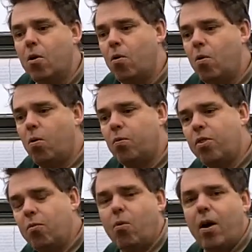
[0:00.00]
or
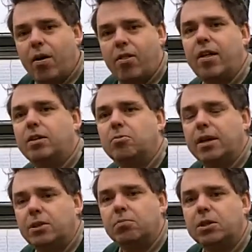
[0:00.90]
the worst
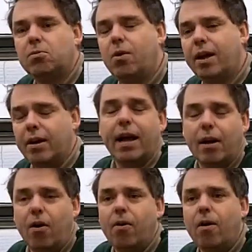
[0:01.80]
situation, which quite
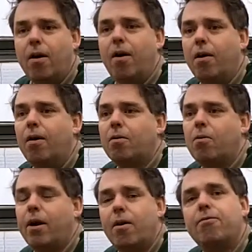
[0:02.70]

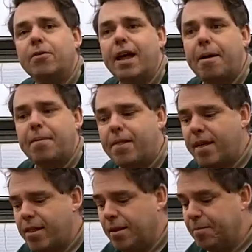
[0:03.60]
often happens,
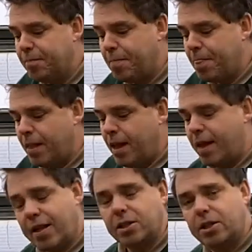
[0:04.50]
is
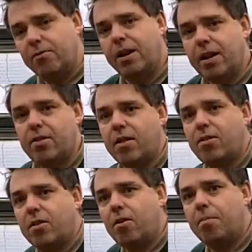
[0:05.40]
it's actually released
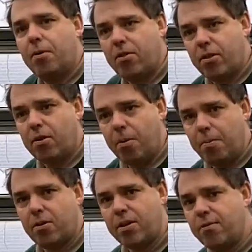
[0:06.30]
into the compost, so the
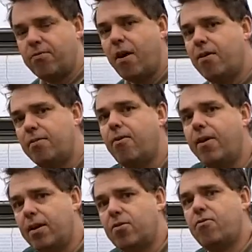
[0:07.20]
compost is very,
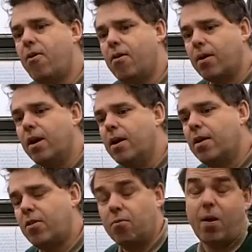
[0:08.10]
very strong.
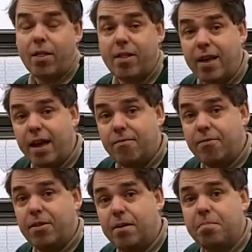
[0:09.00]
So once again,
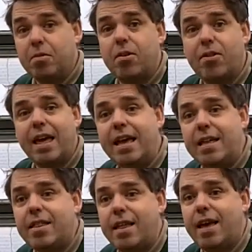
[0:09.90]
for the
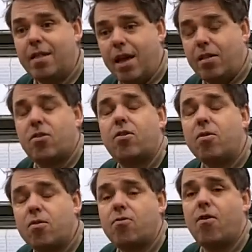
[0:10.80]
seeds, it's
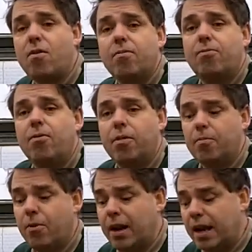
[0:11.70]
too strong for
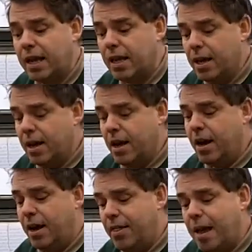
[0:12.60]
them, really.
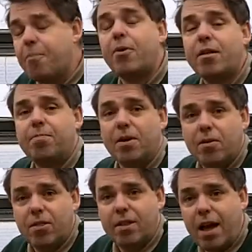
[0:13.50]
And that brings me
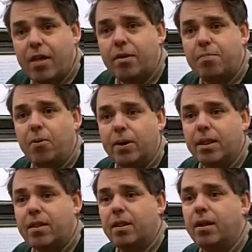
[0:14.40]
on to the other
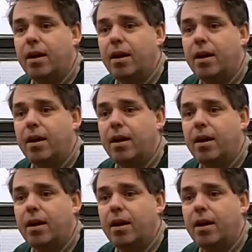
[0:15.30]
point